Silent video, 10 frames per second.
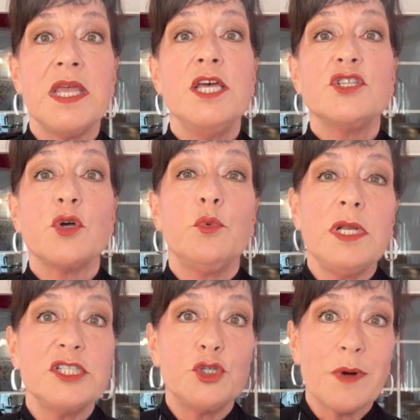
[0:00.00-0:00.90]
So we'll
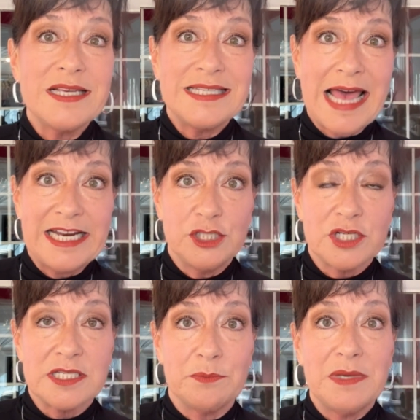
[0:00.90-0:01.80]
address that in
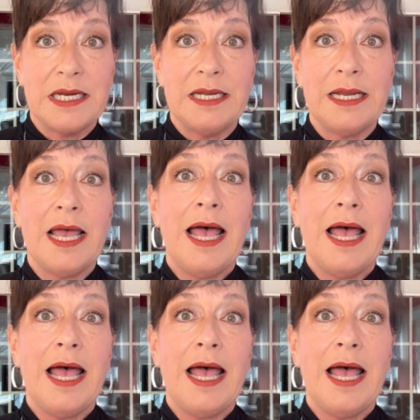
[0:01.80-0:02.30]
just a minute.